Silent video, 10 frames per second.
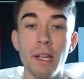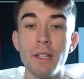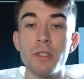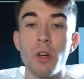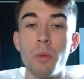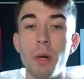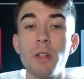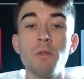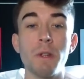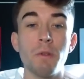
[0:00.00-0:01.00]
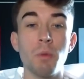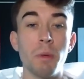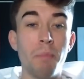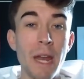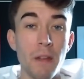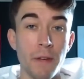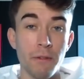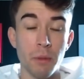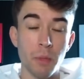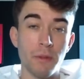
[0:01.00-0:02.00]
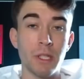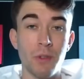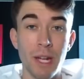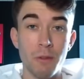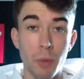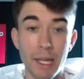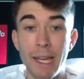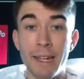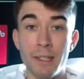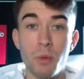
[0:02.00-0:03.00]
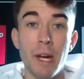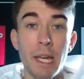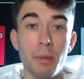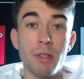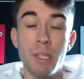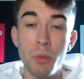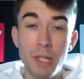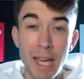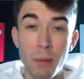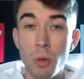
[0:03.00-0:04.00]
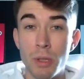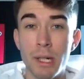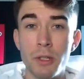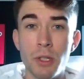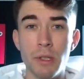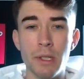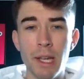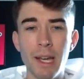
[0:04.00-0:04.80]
So Marcus Rashford would benefit from moving to the left wing in this way because he would get more touches.